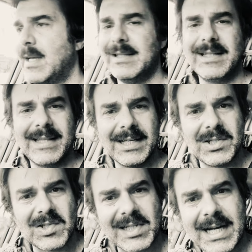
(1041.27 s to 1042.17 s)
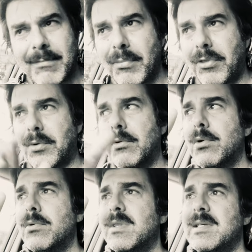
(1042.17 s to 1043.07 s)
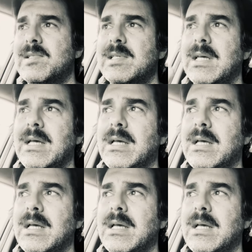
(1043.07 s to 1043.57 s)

And did they just come through this